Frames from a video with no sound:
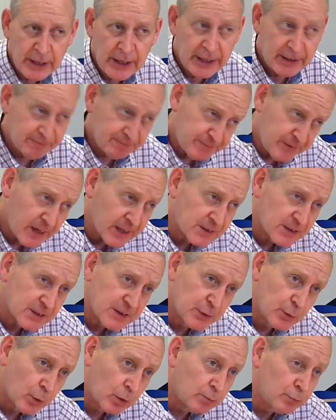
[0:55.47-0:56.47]
In
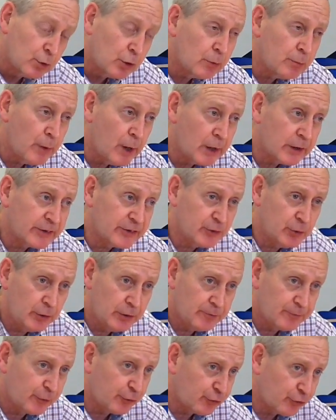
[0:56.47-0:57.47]
fact, there were more marks
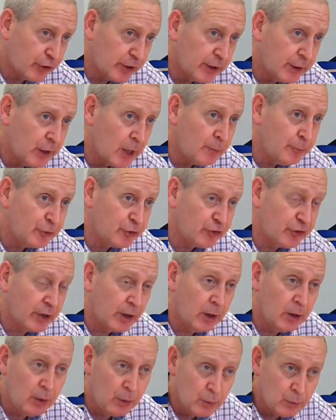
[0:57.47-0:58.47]
going for trigonometry
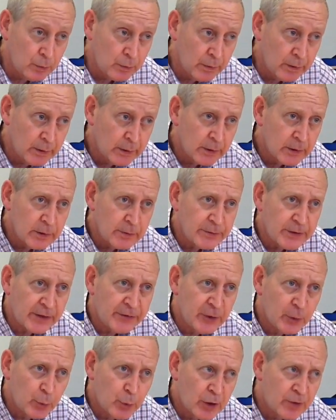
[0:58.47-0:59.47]
alone than
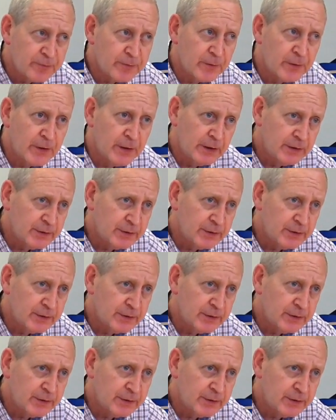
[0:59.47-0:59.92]
there were for the